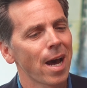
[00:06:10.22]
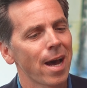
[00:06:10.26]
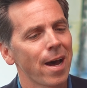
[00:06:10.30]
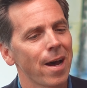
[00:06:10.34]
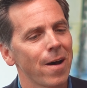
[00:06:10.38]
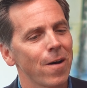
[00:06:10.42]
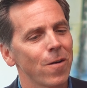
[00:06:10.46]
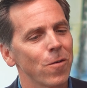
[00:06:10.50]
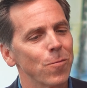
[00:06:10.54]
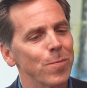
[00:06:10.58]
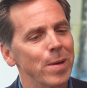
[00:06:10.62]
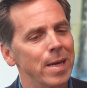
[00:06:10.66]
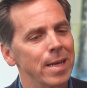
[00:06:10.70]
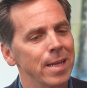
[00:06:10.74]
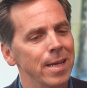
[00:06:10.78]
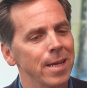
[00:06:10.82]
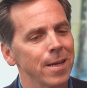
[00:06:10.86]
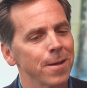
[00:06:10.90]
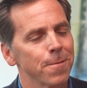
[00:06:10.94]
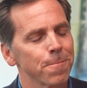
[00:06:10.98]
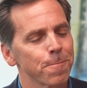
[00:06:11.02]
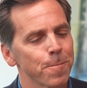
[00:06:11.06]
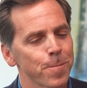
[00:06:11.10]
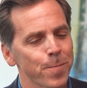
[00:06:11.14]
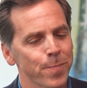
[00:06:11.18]
how
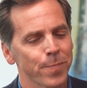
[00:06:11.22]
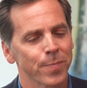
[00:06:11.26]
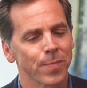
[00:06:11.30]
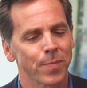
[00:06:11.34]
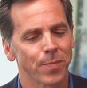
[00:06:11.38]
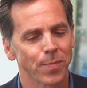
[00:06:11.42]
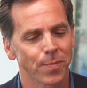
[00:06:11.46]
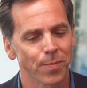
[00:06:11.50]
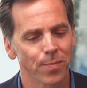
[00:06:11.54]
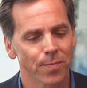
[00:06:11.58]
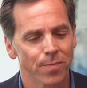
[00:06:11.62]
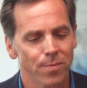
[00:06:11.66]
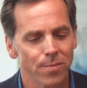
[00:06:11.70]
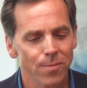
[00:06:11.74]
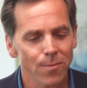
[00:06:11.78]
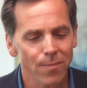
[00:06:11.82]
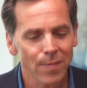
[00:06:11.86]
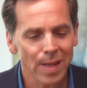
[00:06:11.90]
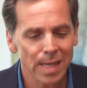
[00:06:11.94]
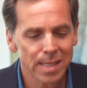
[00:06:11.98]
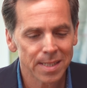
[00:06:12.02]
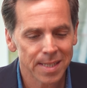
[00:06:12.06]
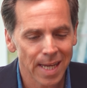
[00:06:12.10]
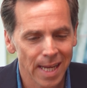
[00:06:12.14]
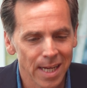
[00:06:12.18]
many
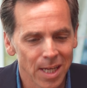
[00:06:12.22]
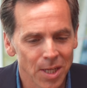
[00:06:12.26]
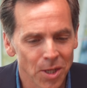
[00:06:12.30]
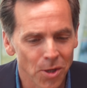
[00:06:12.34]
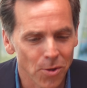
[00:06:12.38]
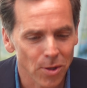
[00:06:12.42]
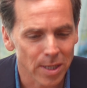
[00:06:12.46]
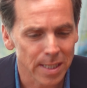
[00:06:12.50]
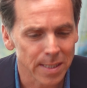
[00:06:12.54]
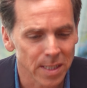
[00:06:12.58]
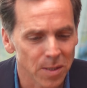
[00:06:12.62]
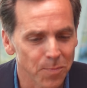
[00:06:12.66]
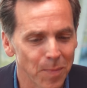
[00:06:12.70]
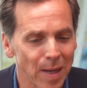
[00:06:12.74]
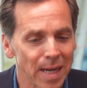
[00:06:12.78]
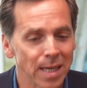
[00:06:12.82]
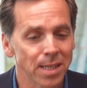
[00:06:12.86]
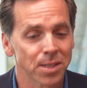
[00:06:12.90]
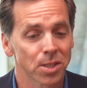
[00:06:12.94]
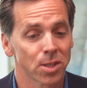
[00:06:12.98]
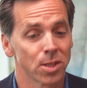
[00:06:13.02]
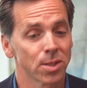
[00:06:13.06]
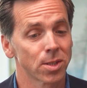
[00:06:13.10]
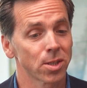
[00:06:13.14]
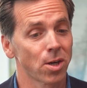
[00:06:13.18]
technical
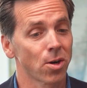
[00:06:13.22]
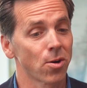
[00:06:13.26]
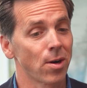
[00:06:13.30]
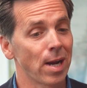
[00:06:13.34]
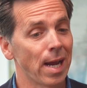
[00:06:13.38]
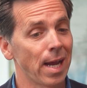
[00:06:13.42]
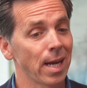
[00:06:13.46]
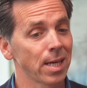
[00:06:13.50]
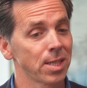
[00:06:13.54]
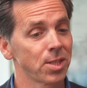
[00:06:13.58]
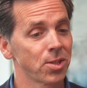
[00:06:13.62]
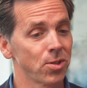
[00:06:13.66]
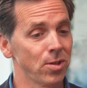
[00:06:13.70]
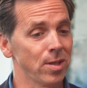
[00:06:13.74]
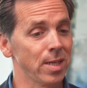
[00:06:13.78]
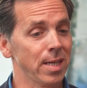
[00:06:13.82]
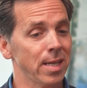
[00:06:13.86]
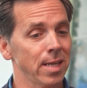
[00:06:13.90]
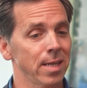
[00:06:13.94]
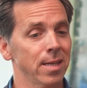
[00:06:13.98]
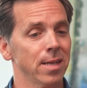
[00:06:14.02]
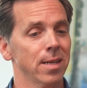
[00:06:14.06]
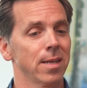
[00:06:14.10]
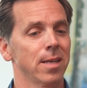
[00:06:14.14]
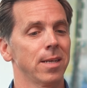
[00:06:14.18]
inspections are
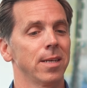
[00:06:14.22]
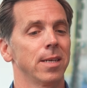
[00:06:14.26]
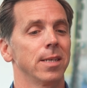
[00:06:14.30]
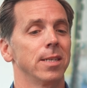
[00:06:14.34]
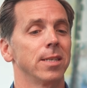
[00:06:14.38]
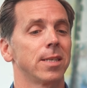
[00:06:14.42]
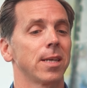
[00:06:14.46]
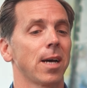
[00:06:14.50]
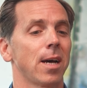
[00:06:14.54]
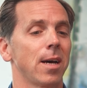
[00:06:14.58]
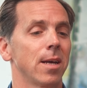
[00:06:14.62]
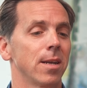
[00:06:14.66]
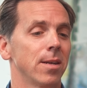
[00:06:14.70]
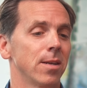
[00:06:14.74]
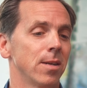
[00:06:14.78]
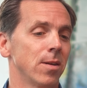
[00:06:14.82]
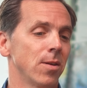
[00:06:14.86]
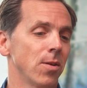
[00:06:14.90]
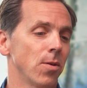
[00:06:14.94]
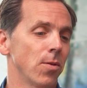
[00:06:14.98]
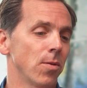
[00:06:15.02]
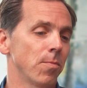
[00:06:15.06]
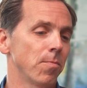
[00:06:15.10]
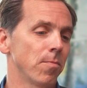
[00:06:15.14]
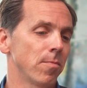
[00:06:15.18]
actually done
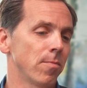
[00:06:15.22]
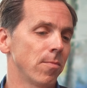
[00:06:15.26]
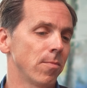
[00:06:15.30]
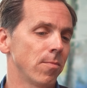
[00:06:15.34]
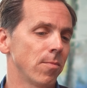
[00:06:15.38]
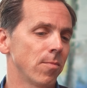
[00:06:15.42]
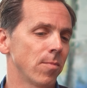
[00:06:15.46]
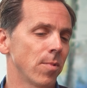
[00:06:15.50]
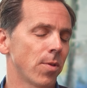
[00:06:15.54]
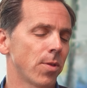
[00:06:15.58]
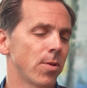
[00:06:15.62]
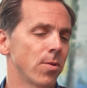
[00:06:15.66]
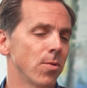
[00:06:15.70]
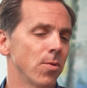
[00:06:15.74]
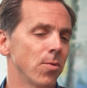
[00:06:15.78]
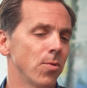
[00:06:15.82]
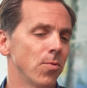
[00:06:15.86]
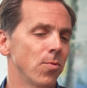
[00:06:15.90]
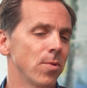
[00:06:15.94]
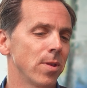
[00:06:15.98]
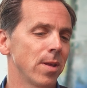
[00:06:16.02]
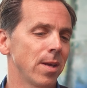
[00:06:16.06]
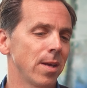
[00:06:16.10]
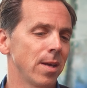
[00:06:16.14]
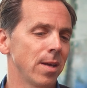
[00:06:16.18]

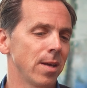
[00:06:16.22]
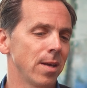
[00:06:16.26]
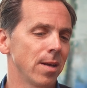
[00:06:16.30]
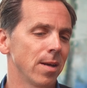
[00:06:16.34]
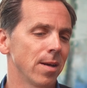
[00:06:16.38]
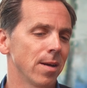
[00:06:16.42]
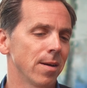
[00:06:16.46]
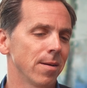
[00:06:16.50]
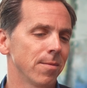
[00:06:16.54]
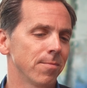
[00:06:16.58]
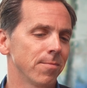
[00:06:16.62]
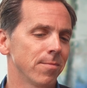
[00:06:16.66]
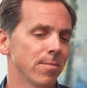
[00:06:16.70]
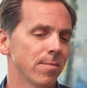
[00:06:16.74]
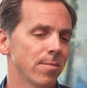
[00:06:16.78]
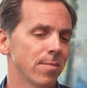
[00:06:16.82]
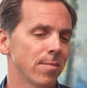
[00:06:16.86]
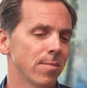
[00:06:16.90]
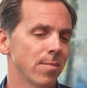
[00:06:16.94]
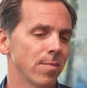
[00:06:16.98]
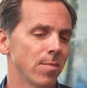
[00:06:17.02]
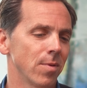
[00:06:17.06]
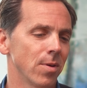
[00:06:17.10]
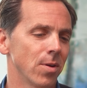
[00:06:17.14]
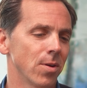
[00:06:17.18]
through the
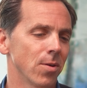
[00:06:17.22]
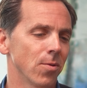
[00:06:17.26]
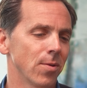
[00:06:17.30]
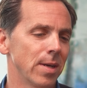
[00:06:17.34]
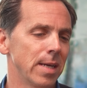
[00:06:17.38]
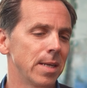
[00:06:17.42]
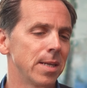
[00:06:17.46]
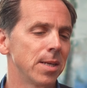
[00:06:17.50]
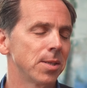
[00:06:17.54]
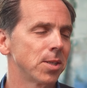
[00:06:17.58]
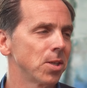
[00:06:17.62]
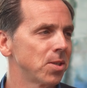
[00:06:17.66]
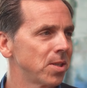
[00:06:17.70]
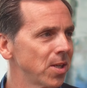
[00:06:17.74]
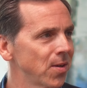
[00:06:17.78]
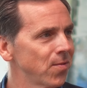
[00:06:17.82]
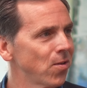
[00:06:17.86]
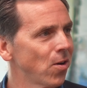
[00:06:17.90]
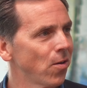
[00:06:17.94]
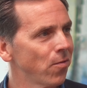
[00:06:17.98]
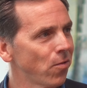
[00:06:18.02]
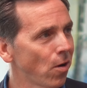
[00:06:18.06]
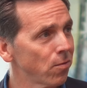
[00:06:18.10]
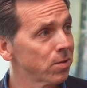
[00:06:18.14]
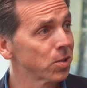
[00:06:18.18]
initiative
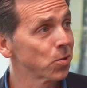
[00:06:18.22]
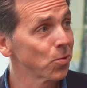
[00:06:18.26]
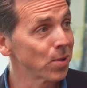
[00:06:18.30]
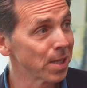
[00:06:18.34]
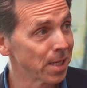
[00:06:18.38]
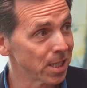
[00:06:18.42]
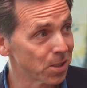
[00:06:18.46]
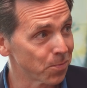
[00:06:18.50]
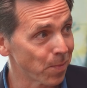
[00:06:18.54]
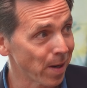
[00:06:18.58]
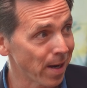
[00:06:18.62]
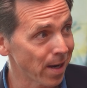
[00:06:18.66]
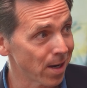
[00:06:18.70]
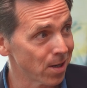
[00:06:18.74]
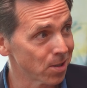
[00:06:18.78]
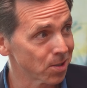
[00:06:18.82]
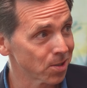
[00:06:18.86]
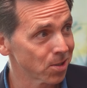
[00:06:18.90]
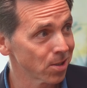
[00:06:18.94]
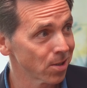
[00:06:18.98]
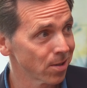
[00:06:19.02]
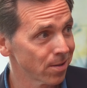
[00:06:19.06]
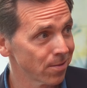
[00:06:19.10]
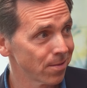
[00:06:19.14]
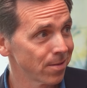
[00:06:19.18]
of Swedish
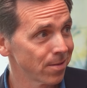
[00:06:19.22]
buyers